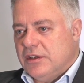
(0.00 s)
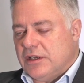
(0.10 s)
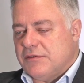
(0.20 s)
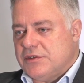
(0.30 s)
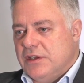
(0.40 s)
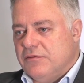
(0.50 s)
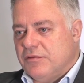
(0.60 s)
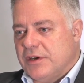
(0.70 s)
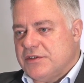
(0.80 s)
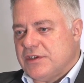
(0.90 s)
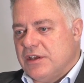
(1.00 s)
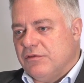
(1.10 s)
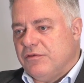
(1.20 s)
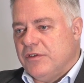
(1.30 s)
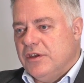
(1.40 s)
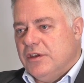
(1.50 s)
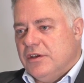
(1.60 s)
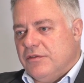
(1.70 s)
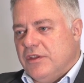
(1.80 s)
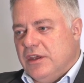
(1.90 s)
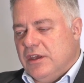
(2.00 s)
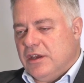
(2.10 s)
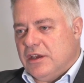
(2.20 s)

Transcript: and I've seen for myself the